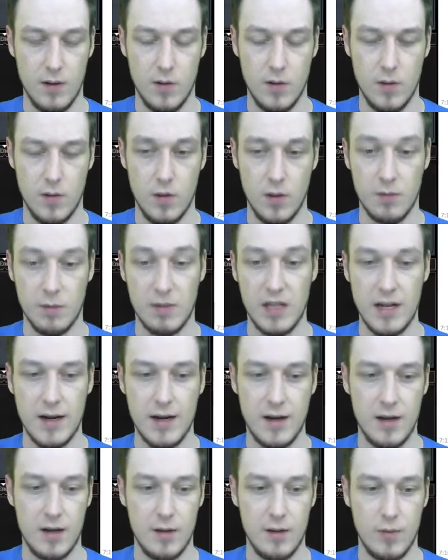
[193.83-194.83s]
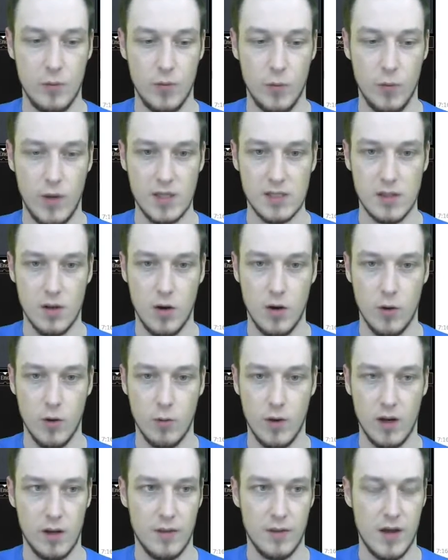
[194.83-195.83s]
Well, I'm glad I didn't waste the
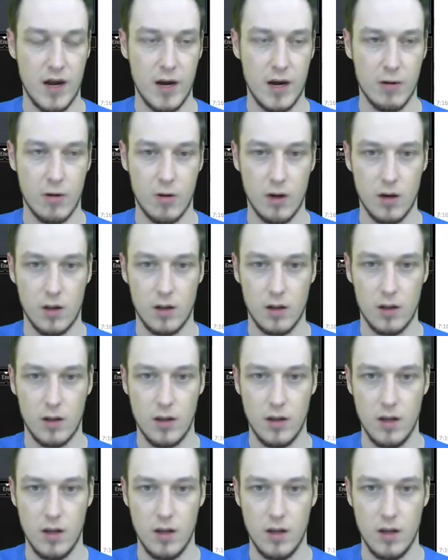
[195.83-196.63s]
O-ring on the Hierarch then.